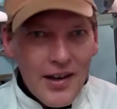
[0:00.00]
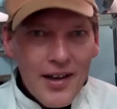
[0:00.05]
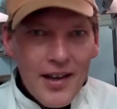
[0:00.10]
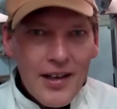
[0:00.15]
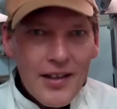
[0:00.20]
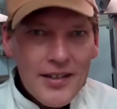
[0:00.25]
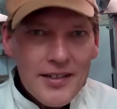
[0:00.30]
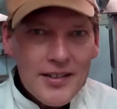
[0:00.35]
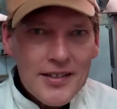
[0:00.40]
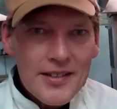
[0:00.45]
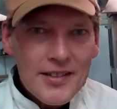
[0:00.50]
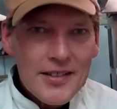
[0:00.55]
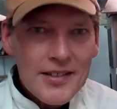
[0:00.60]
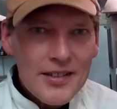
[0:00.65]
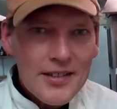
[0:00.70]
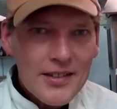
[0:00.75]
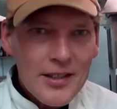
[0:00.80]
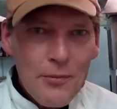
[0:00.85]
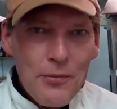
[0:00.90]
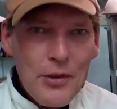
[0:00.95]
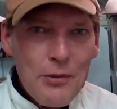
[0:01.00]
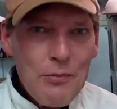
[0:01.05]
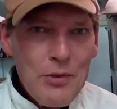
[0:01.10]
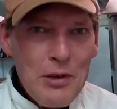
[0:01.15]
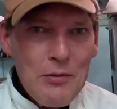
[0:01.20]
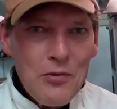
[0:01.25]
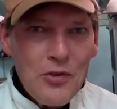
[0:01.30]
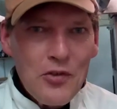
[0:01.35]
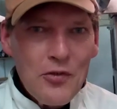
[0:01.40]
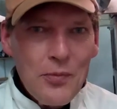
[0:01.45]
Uh, this is something
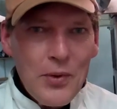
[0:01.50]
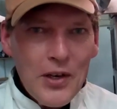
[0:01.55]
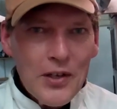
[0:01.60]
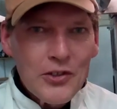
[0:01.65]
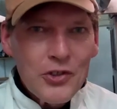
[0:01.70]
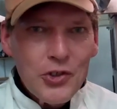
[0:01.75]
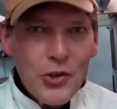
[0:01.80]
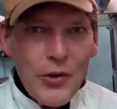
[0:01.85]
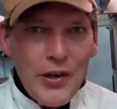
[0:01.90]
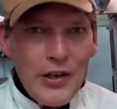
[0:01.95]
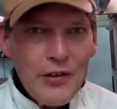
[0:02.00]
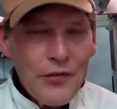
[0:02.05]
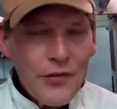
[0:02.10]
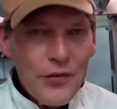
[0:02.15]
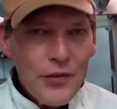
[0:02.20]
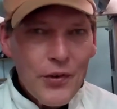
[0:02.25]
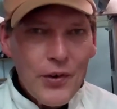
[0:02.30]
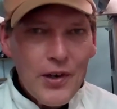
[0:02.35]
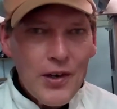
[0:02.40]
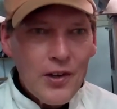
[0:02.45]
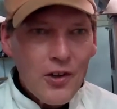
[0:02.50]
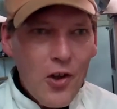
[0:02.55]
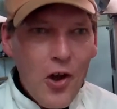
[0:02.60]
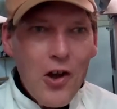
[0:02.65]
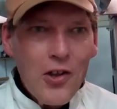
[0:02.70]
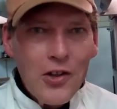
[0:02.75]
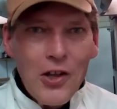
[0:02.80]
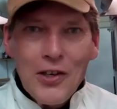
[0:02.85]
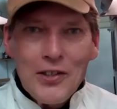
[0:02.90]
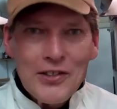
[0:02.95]
people have been enjoying for a
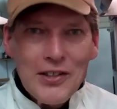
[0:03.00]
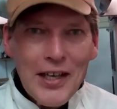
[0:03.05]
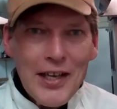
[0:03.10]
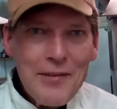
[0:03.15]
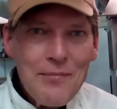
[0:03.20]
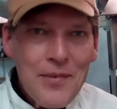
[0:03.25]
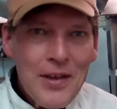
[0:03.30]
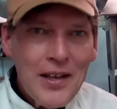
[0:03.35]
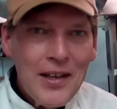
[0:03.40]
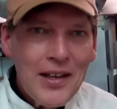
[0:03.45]
long, long time.